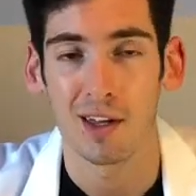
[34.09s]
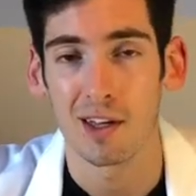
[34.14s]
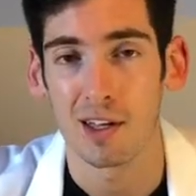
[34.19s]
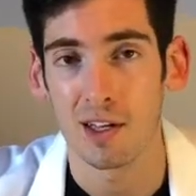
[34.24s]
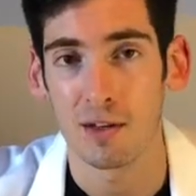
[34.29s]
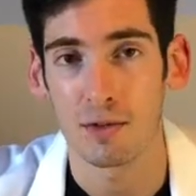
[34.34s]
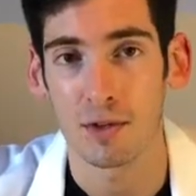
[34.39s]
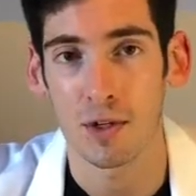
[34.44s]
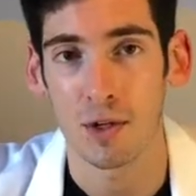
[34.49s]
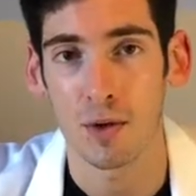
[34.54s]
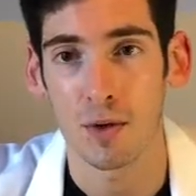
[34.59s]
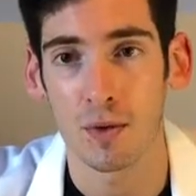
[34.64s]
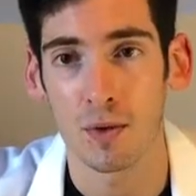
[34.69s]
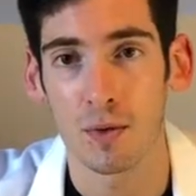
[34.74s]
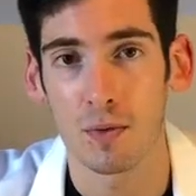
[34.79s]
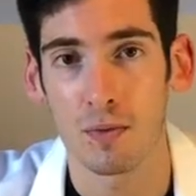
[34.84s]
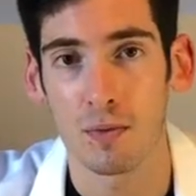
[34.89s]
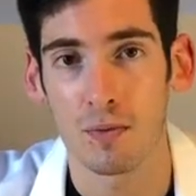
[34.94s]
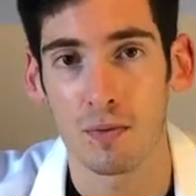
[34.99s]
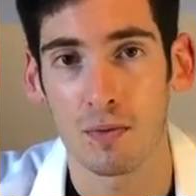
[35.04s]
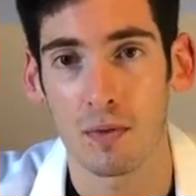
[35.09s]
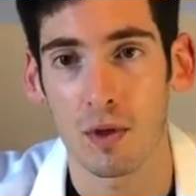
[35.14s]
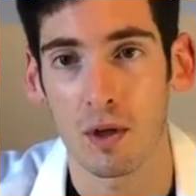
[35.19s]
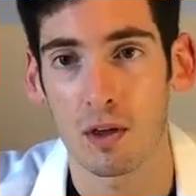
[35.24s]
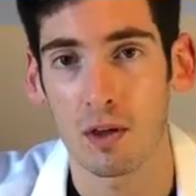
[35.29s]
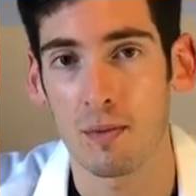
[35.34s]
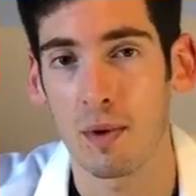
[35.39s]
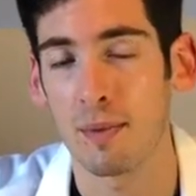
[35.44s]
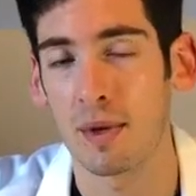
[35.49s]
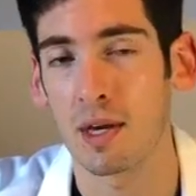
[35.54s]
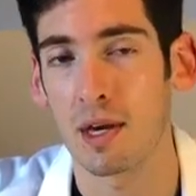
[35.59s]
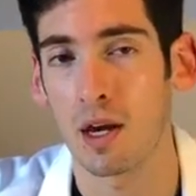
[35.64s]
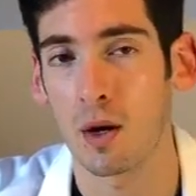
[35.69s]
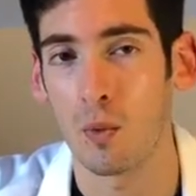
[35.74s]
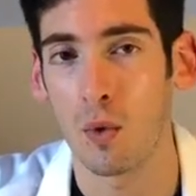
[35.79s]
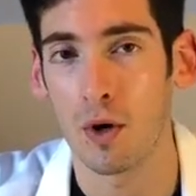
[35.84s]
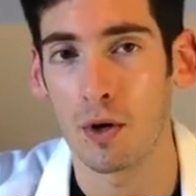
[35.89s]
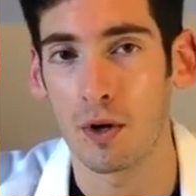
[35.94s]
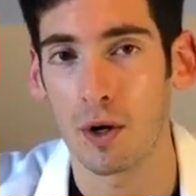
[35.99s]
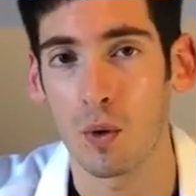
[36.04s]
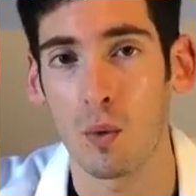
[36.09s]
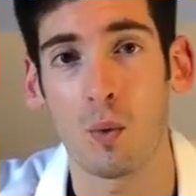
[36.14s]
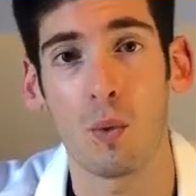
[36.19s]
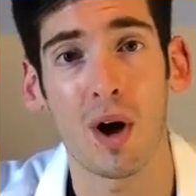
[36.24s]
If so, you may be kind of wondering,